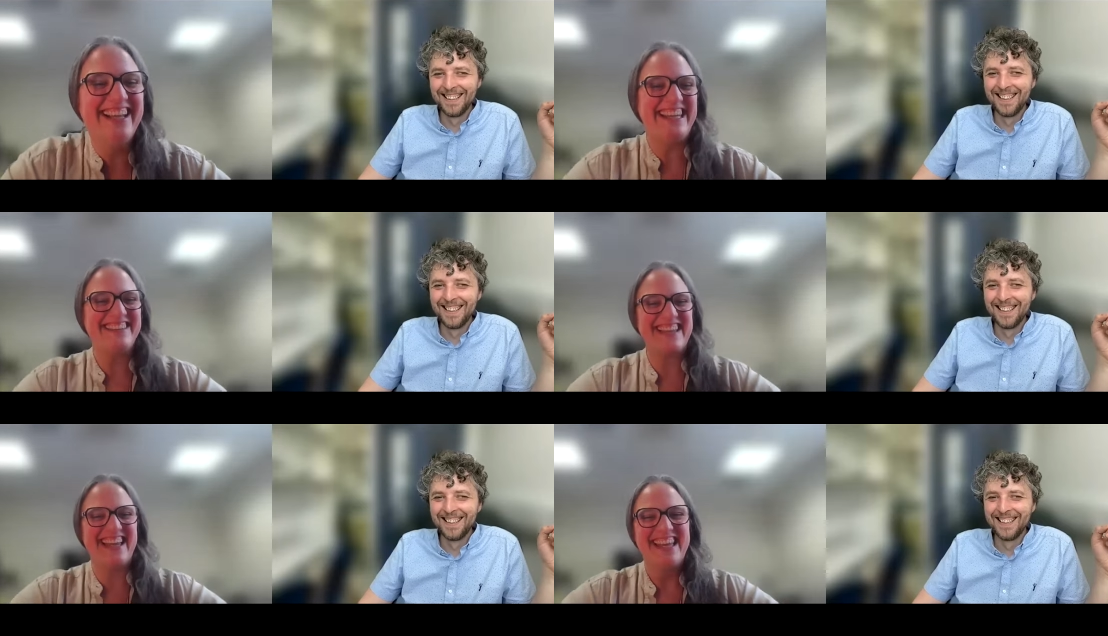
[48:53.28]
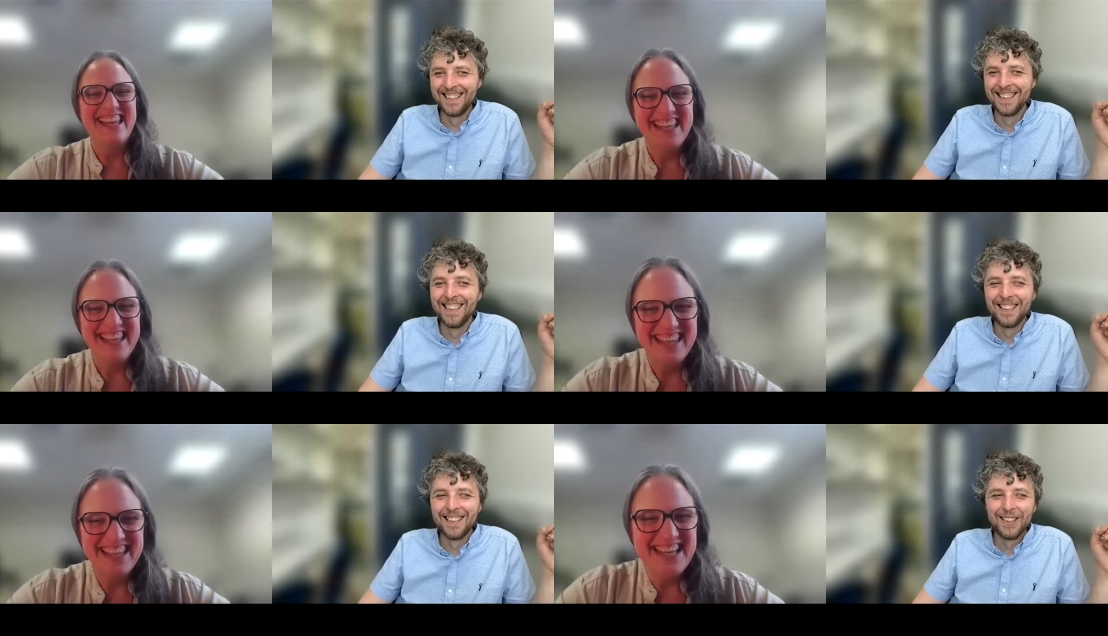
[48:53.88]
Speaker 1: it's, a,
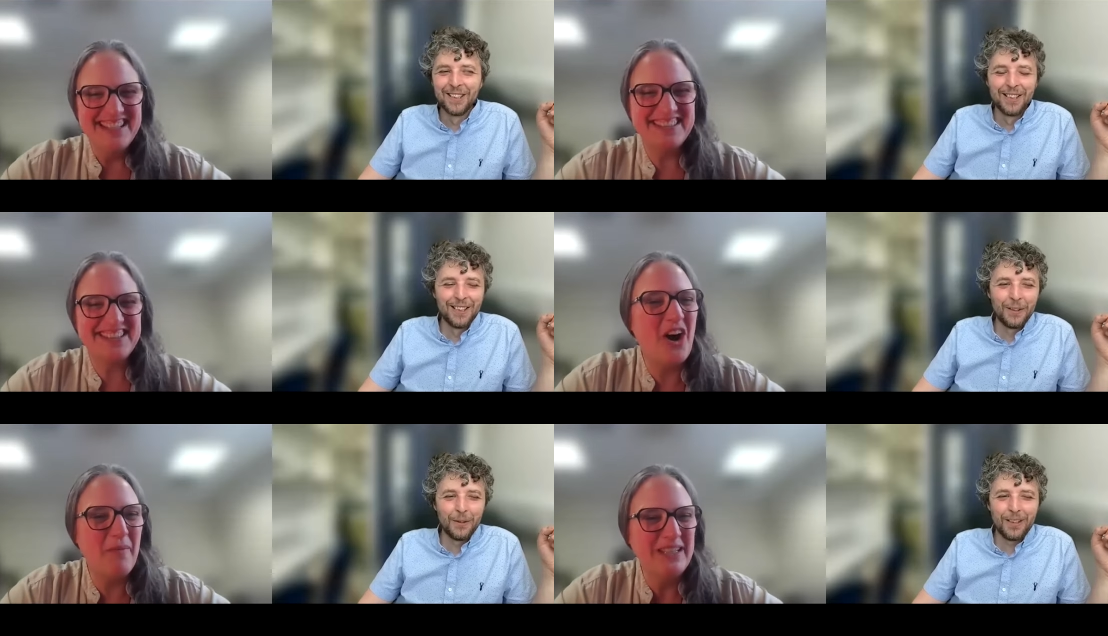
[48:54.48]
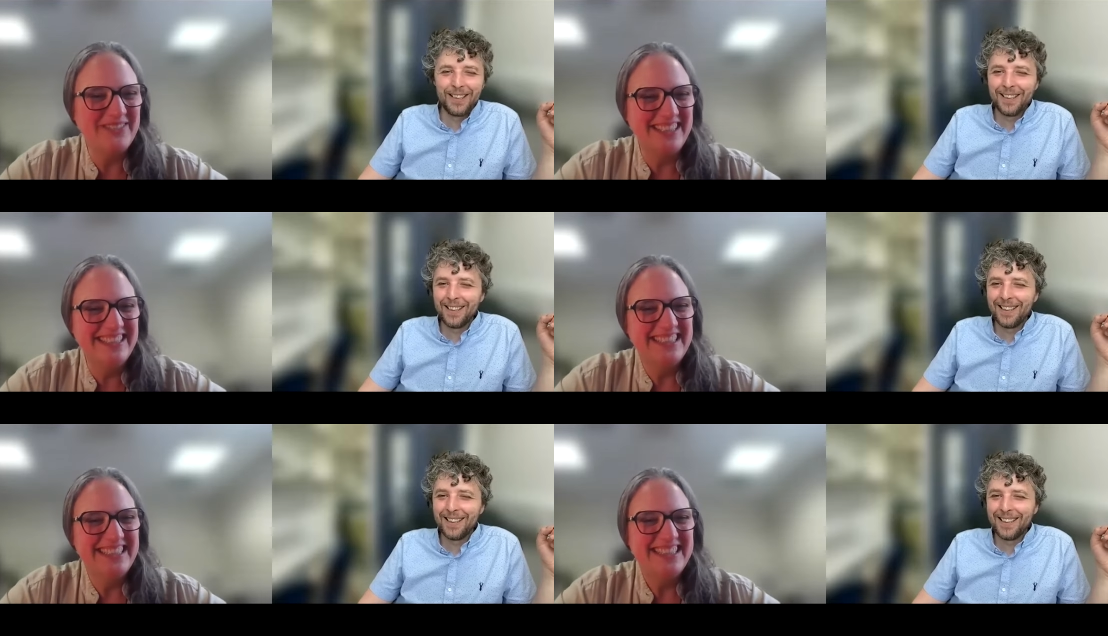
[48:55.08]
it's a common
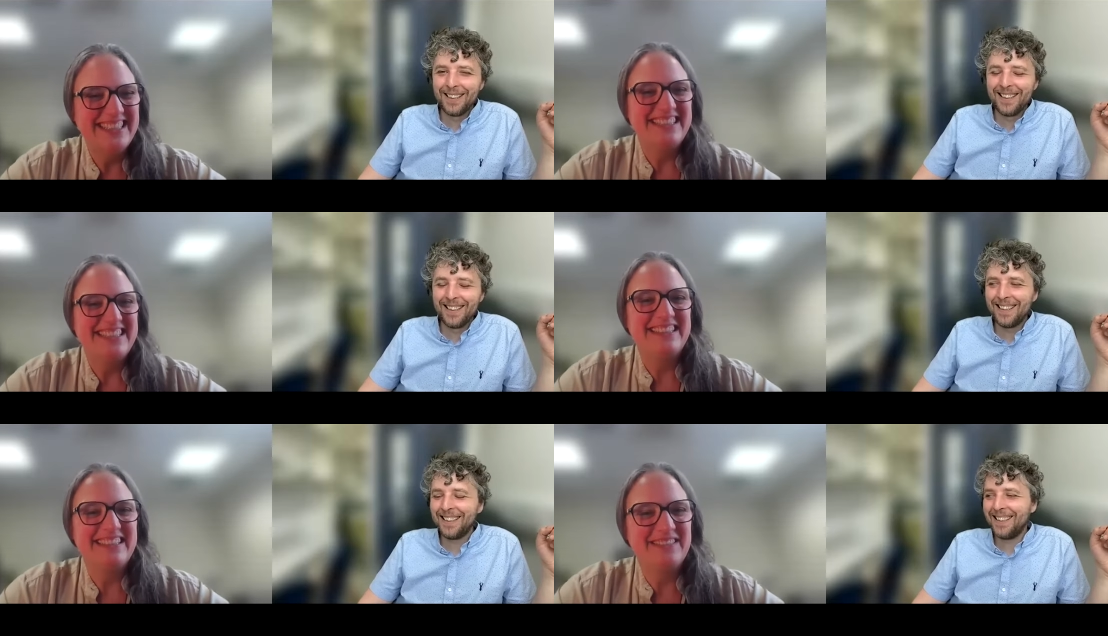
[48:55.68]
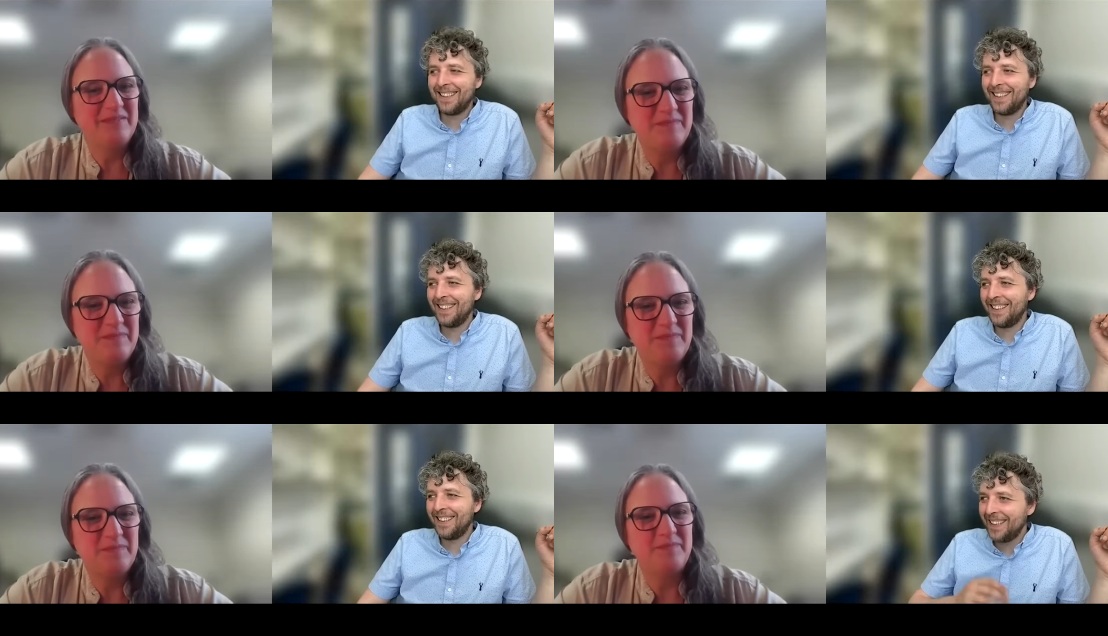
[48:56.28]
Speaker 2: one.
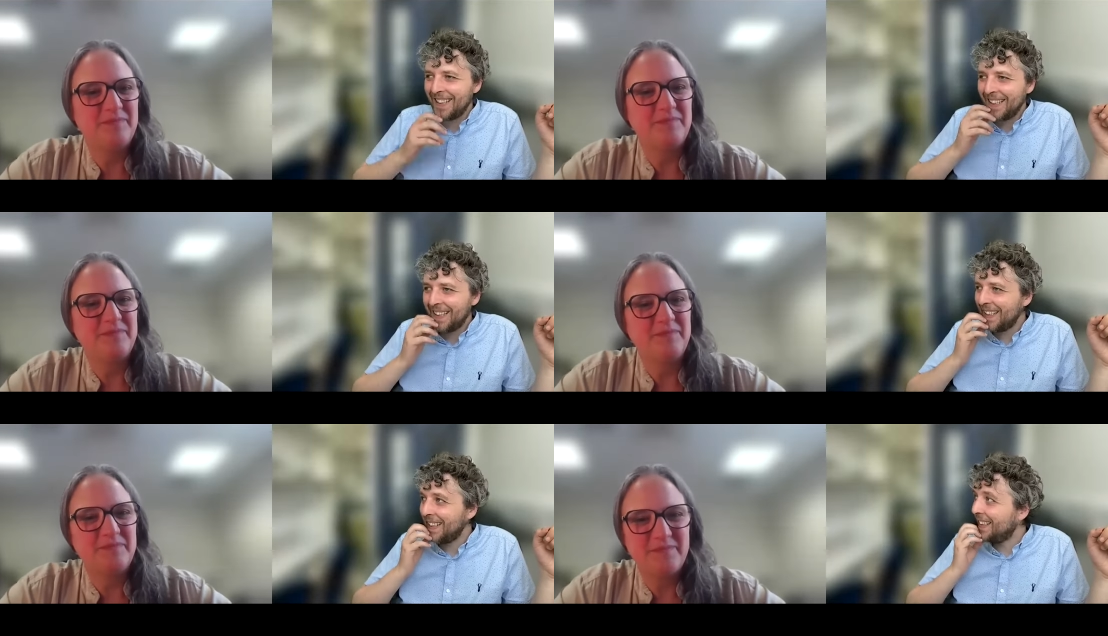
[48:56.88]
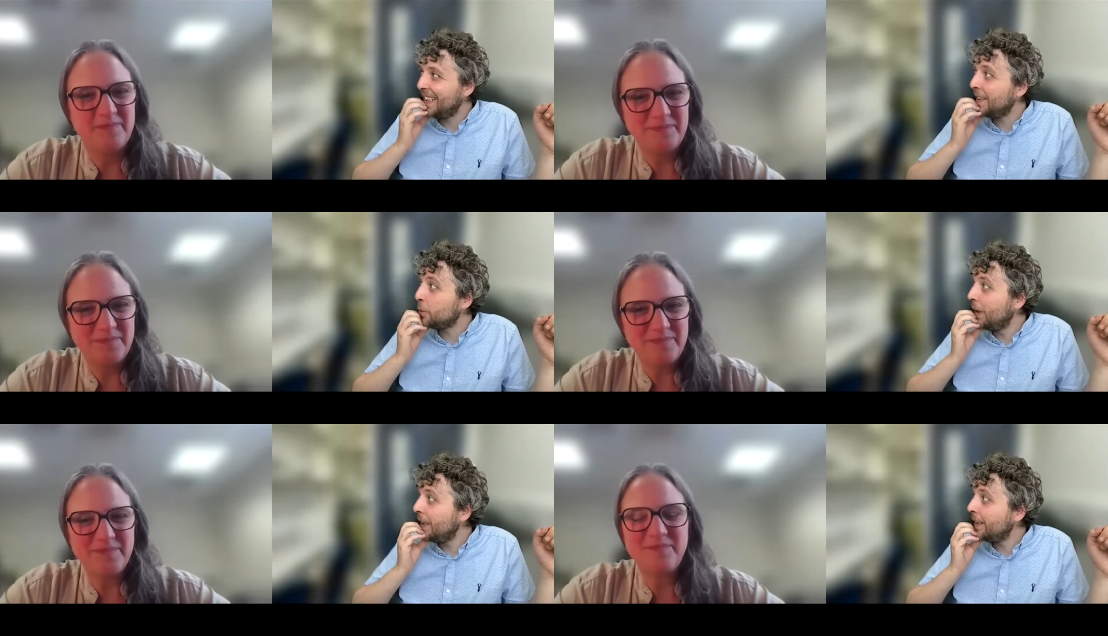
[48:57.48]
Uh,
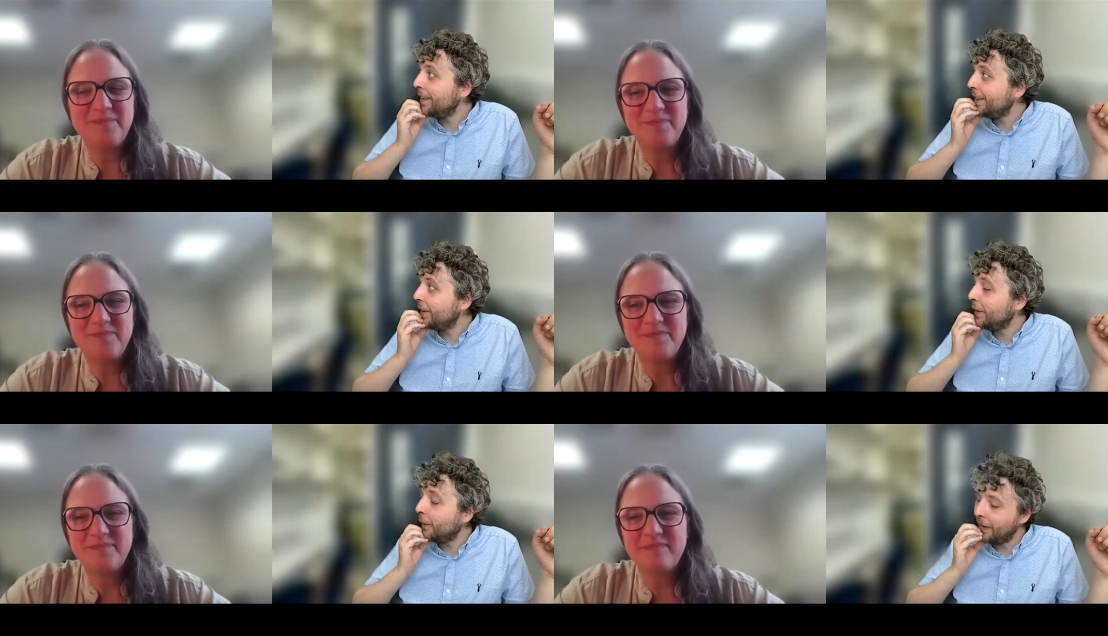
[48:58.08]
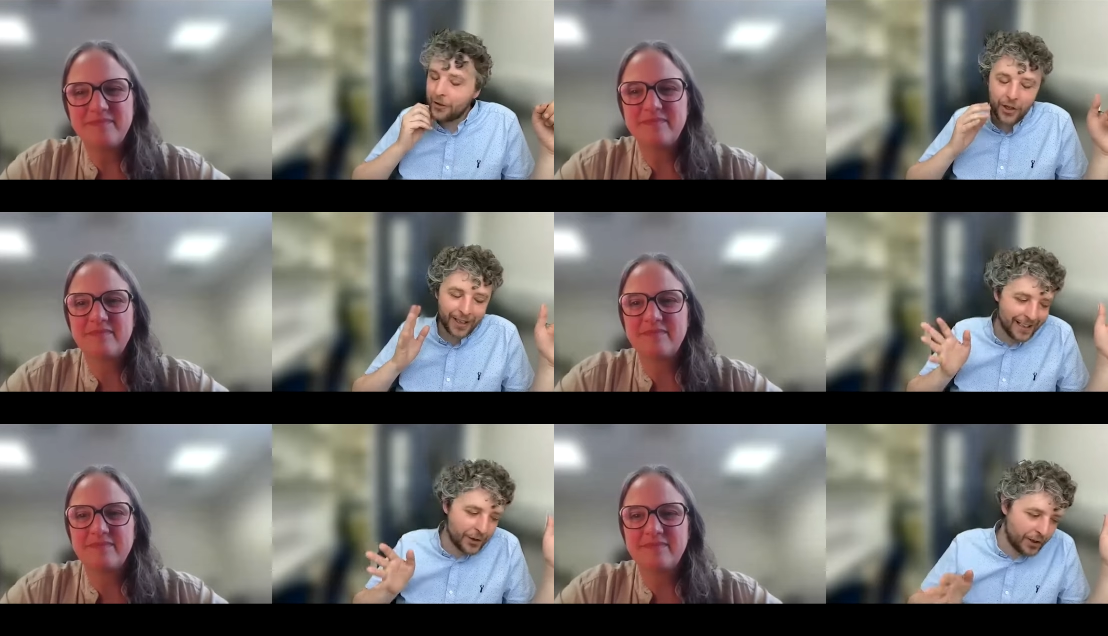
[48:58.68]
this one, oh, in
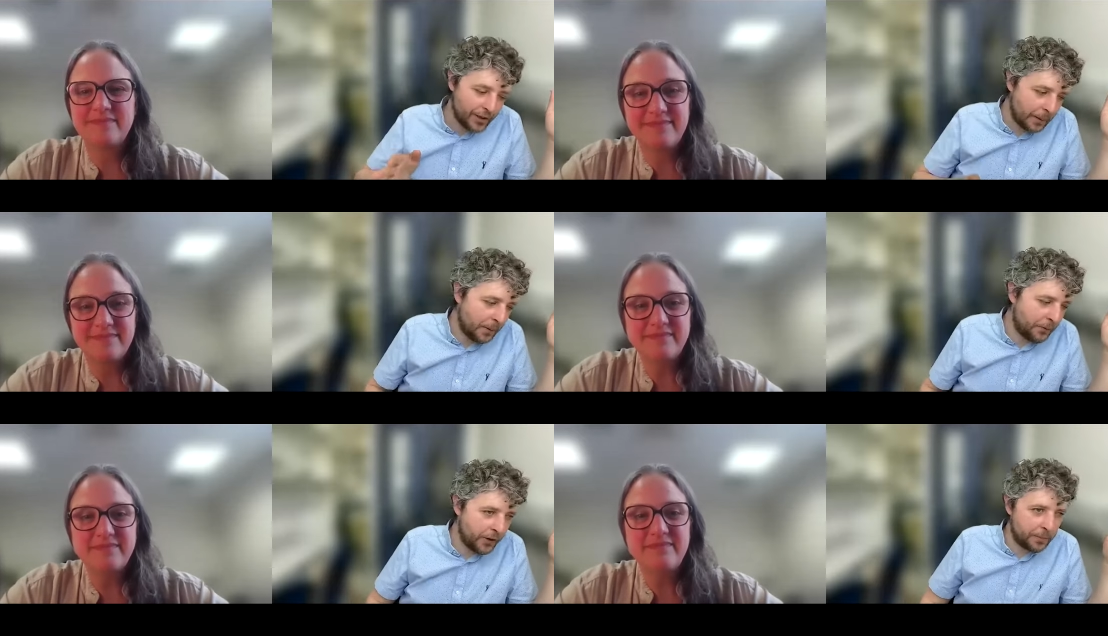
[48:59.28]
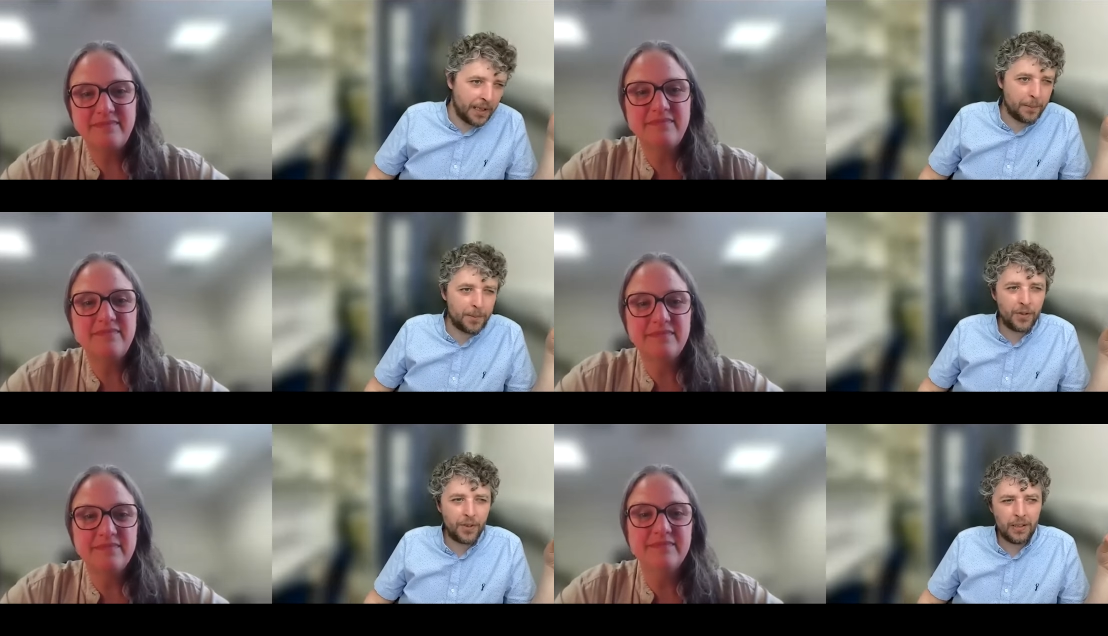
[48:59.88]
general, gene therapy for
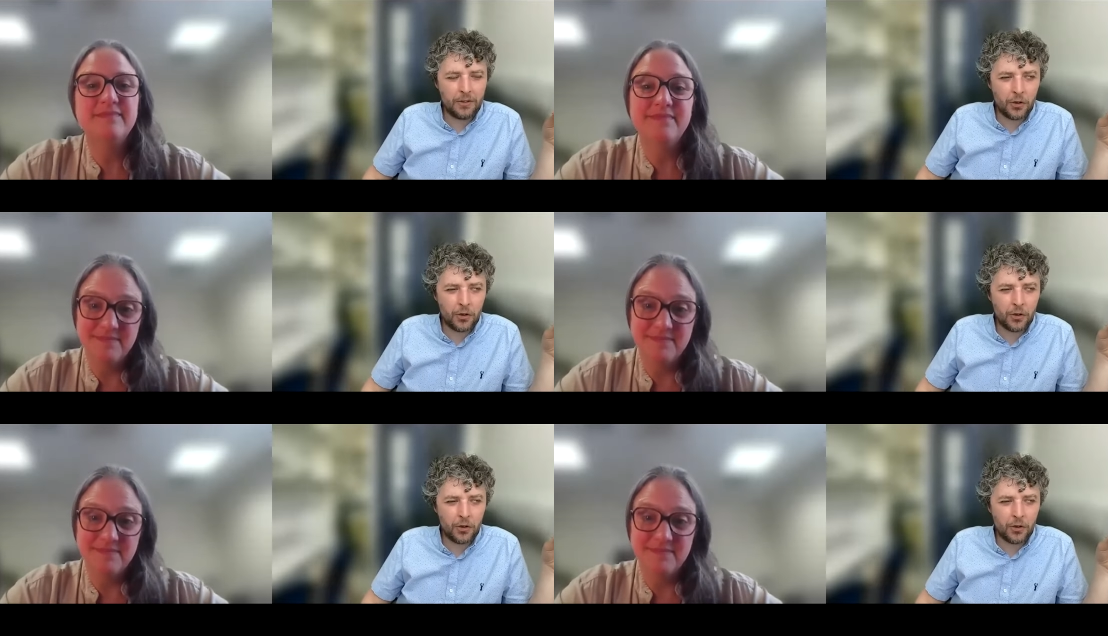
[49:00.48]
epilepsy